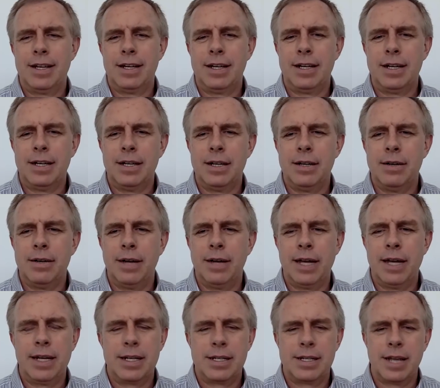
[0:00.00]

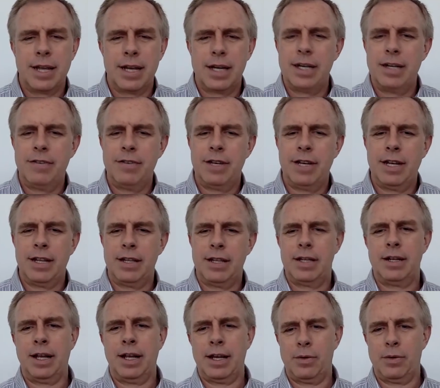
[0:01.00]
And it's not a dividend
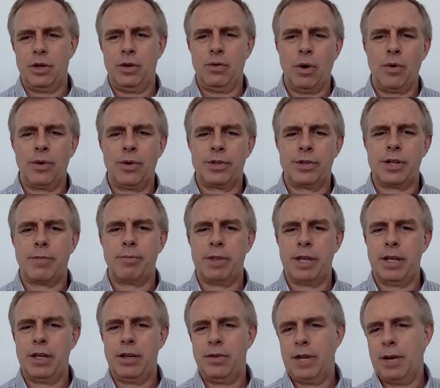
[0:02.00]
that, like, you own
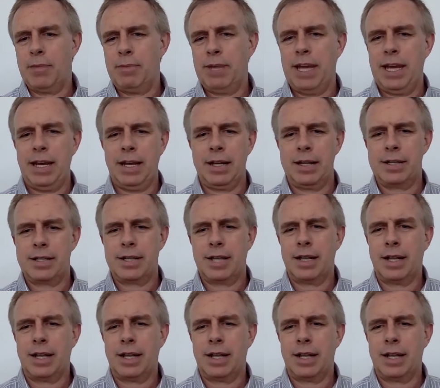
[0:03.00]
something you get paid. It's not